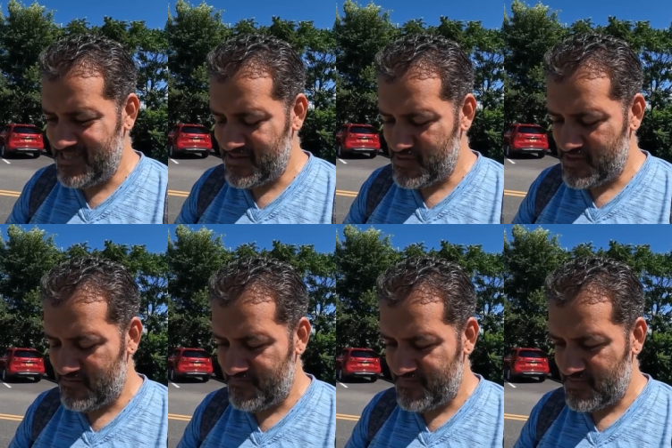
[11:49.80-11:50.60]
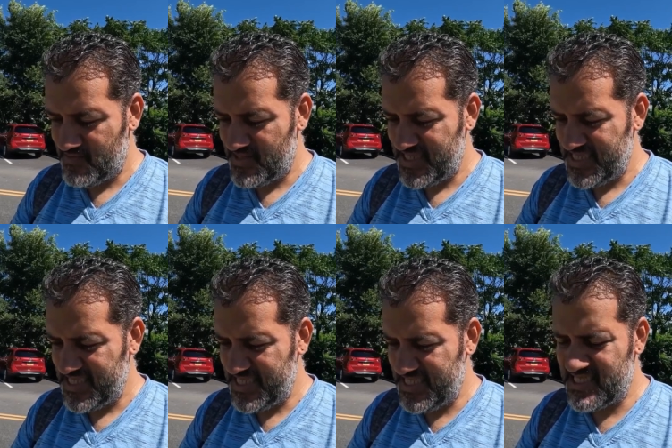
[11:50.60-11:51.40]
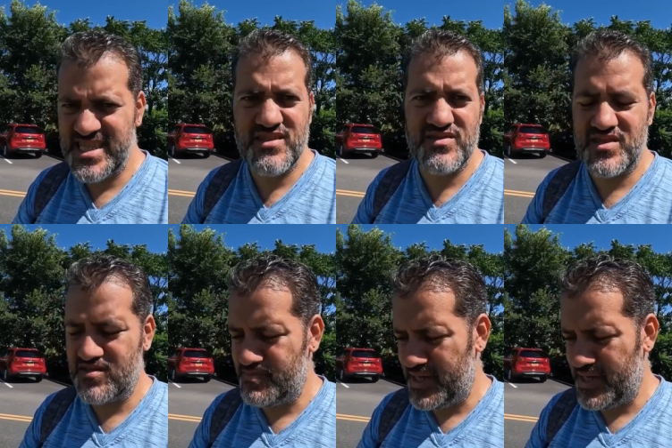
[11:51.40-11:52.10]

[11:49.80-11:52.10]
Come on. Uh, signals here is